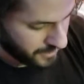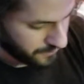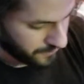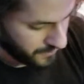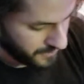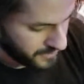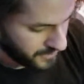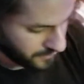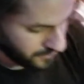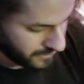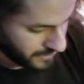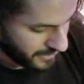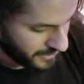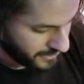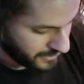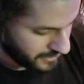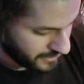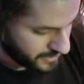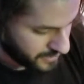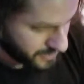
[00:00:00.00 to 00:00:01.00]
if I don't like
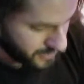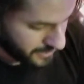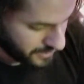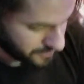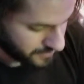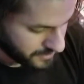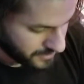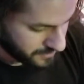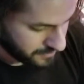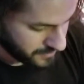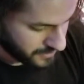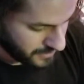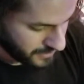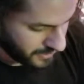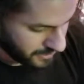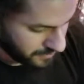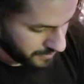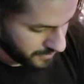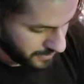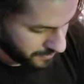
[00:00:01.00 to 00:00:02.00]
it, just hit it with some
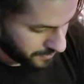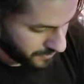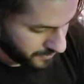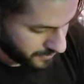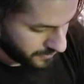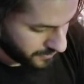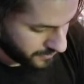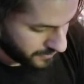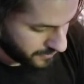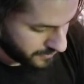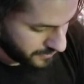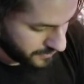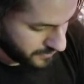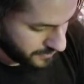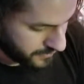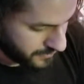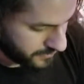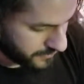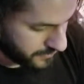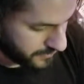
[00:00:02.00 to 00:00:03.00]
sandpaper,
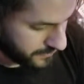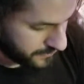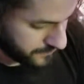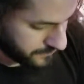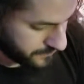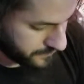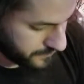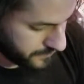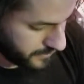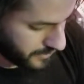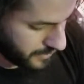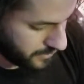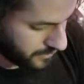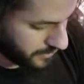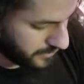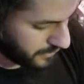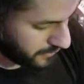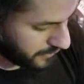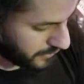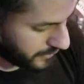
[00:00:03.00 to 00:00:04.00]
and you
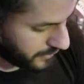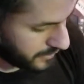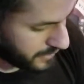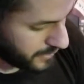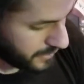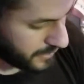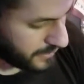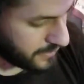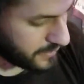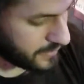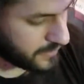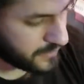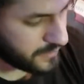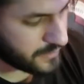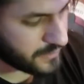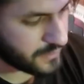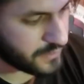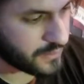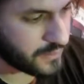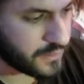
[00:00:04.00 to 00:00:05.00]
get like a nice,
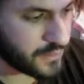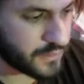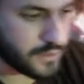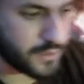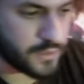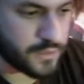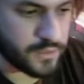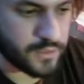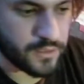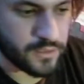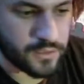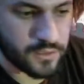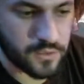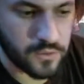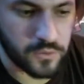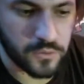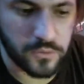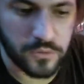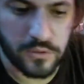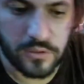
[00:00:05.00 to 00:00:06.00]

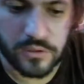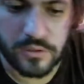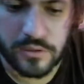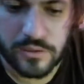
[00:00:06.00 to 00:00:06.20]
cool,